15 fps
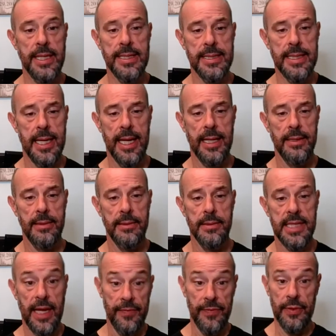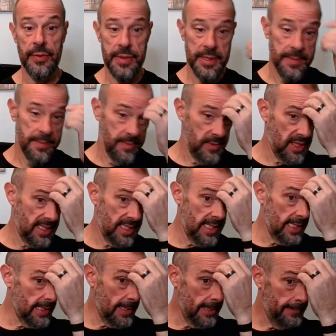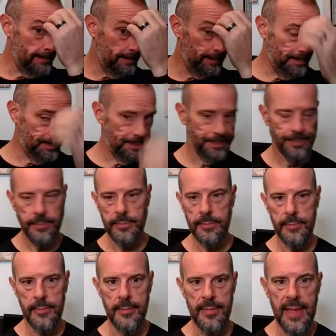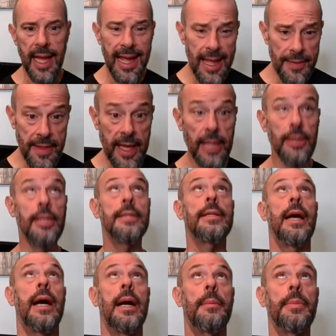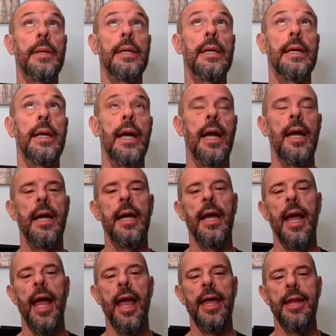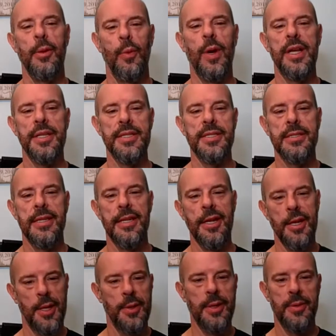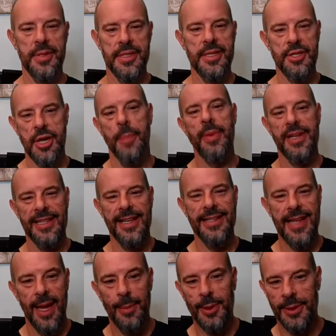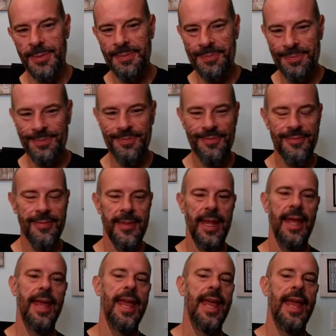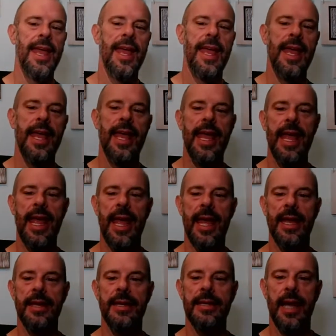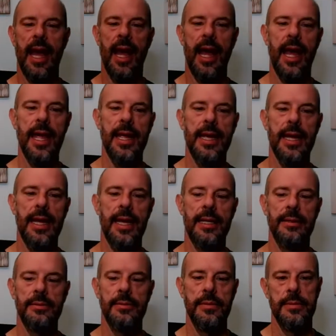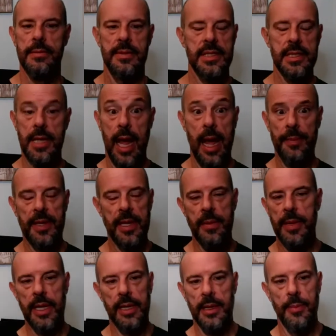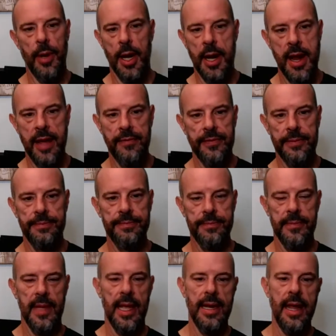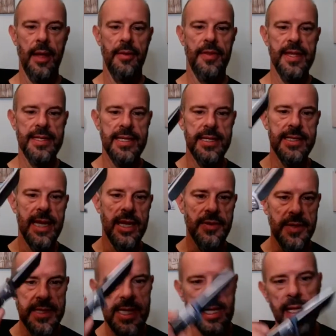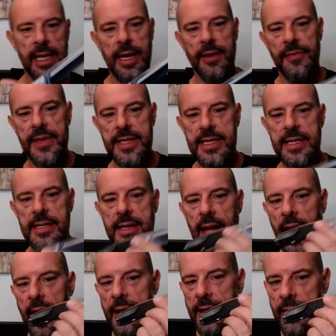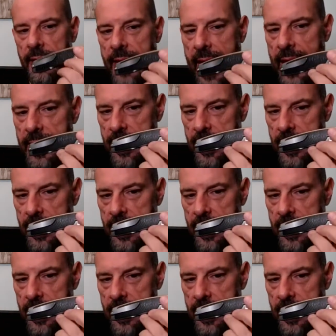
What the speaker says: Design Typhoons just sitting there. And then I looked up and it was the Sharp by Design table. And I stopped and immediately bought a knife. And now this is, interestingly enough, this is not that